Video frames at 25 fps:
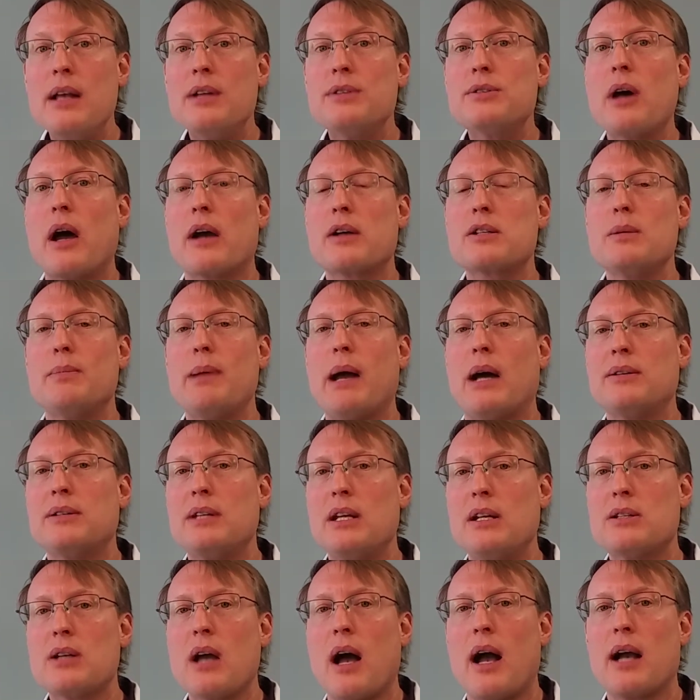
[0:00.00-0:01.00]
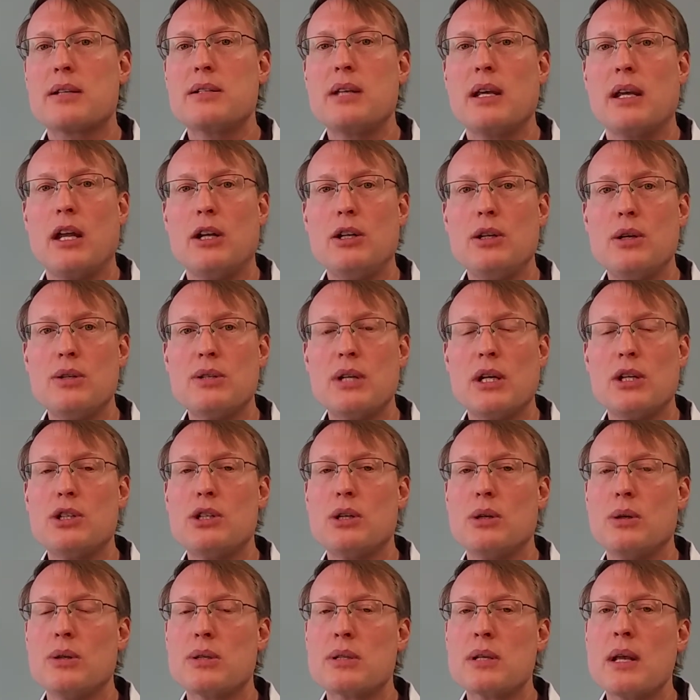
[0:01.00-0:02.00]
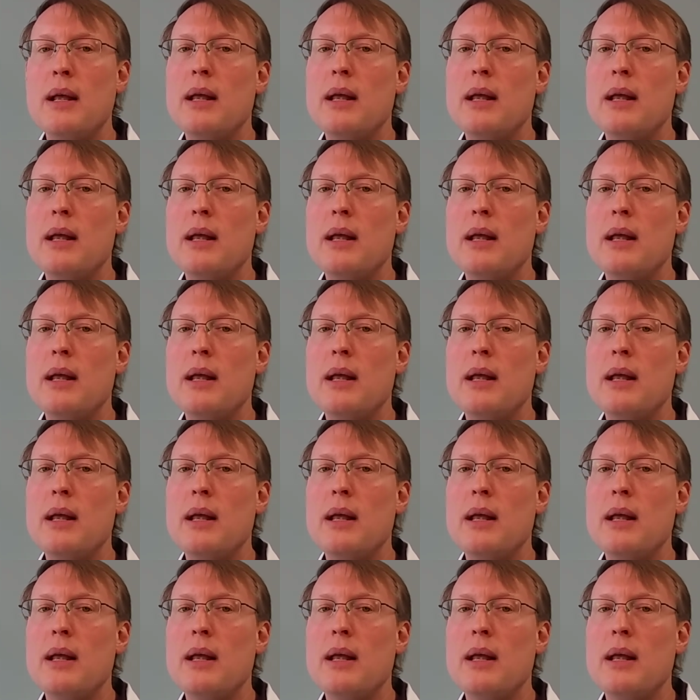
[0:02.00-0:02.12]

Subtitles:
Talks about detoxing and using juice.